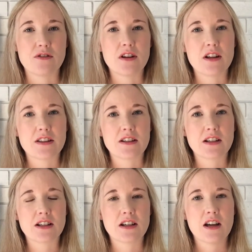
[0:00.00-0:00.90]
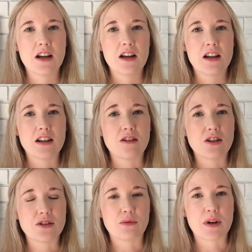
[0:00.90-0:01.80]
And I think in
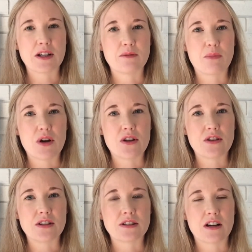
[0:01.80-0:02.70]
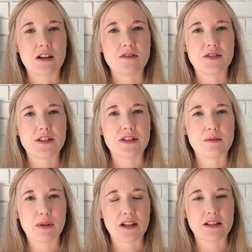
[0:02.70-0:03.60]
lots of ways, birth is kind of
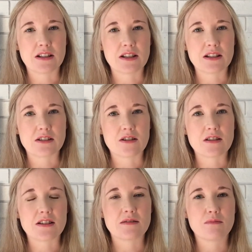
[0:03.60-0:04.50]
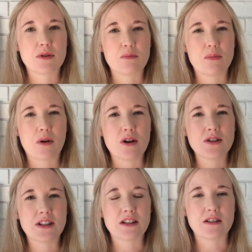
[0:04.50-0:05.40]
similar to this. So there's the
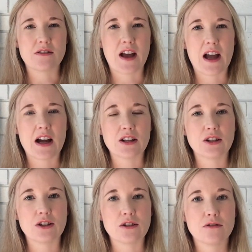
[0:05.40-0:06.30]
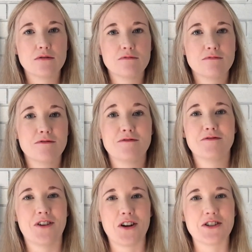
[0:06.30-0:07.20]
process of how you
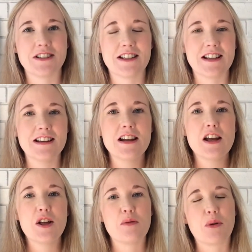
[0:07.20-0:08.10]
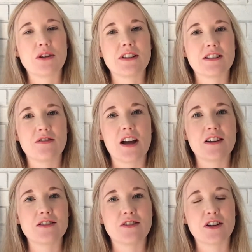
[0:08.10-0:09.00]
find your Zen, the process of how
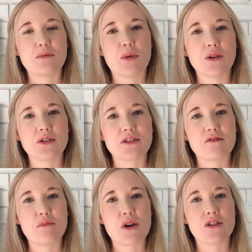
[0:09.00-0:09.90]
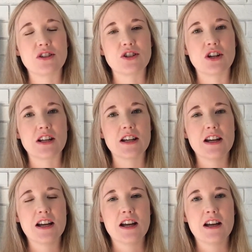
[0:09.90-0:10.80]
you find a positive birthing journey
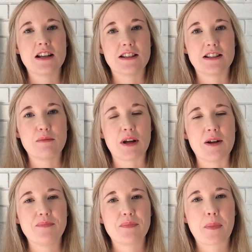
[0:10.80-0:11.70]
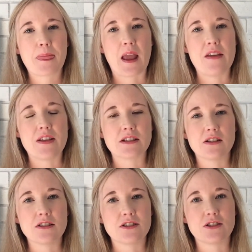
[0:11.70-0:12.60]
is similar. And there's
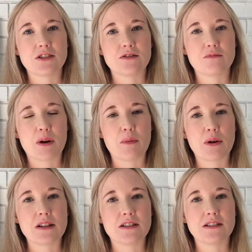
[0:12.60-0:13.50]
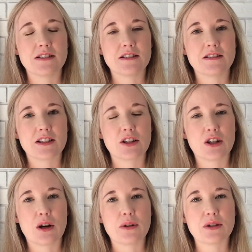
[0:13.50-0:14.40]
lots and lots of preparation that can
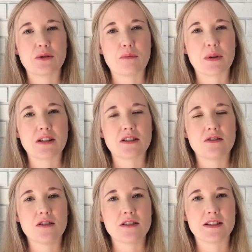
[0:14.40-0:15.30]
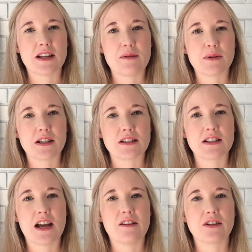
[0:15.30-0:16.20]
go into it, but it's not the same as actually
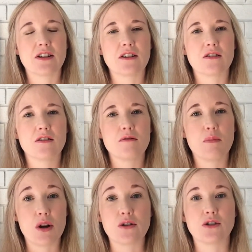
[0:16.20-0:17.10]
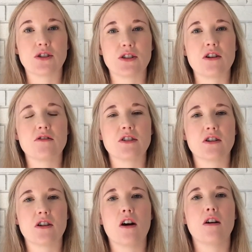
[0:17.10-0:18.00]
having birthed yourself and
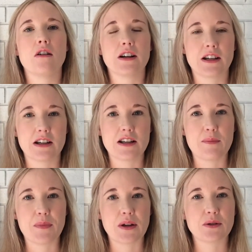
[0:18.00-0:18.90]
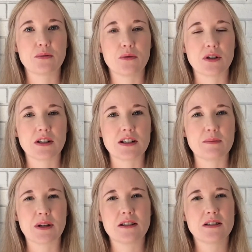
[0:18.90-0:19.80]
gone, oh, okay, yep, that's what it is.
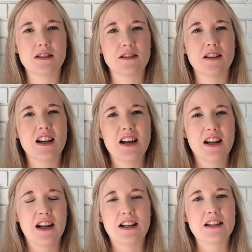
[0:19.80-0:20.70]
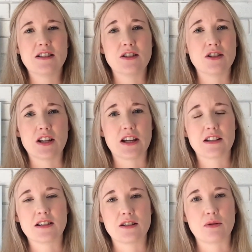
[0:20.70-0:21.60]
Because it is a
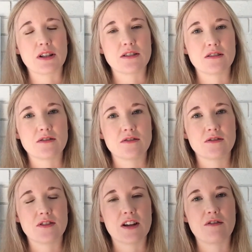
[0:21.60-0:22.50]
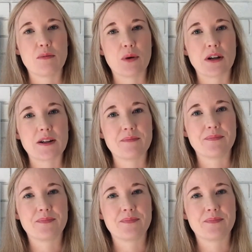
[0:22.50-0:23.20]
unique situation for everybody.